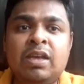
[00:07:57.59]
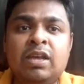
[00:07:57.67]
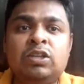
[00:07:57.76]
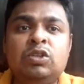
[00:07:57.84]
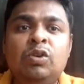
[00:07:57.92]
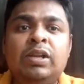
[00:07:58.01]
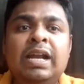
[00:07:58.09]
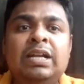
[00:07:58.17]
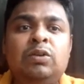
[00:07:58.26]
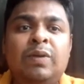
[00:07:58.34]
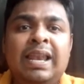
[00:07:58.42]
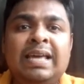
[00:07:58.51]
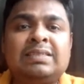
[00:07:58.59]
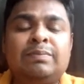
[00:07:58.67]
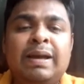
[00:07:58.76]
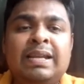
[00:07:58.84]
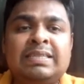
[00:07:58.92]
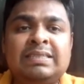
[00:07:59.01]
You will get 12x
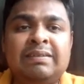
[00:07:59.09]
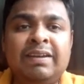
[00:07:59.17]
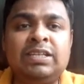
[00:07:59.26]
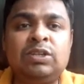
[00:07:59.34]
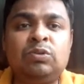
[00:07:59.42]
minus 72.